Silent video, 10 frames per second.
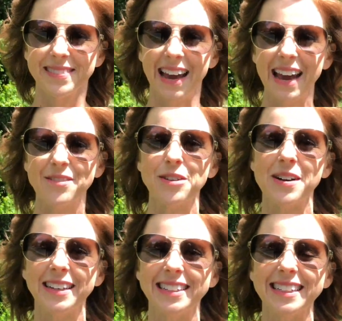Hey
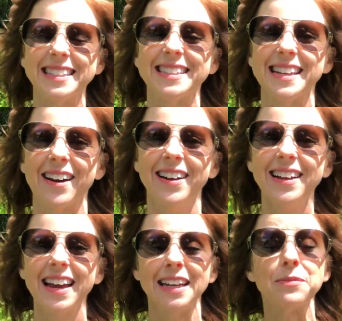everyone, it's Sarah
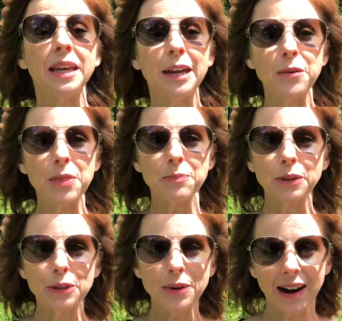and I'm here with
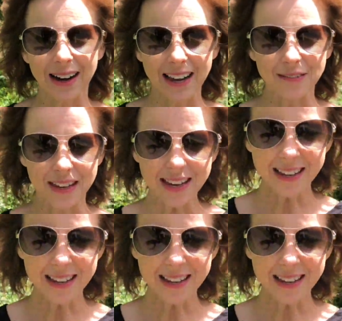Blue Ivy.